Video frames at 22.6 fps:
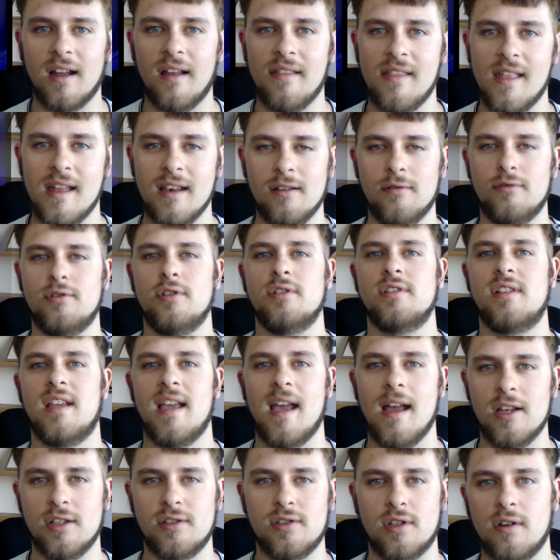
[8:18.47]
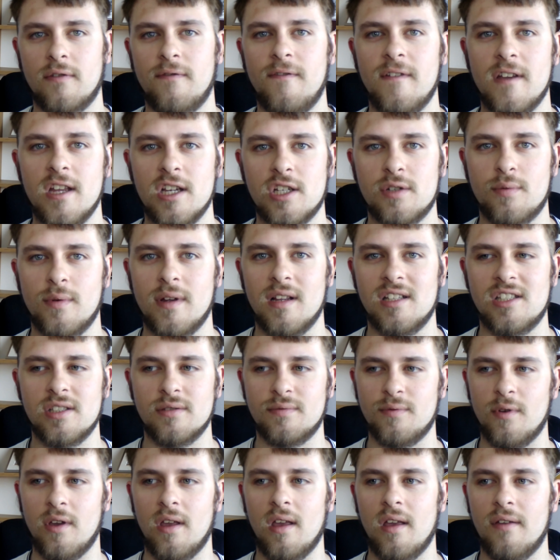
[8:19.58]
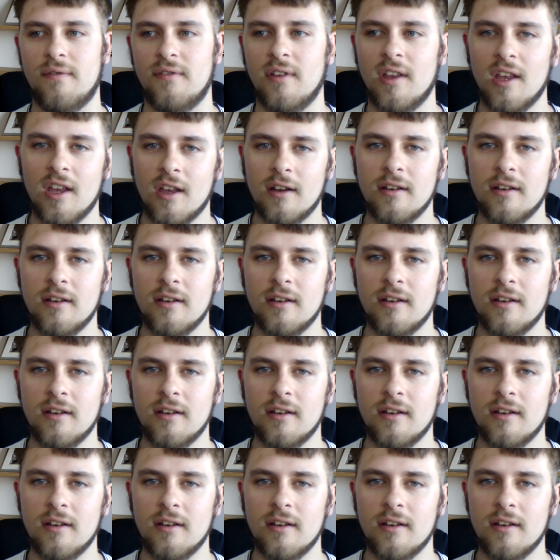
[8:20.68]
and then you'll just get a suckerfish which is worth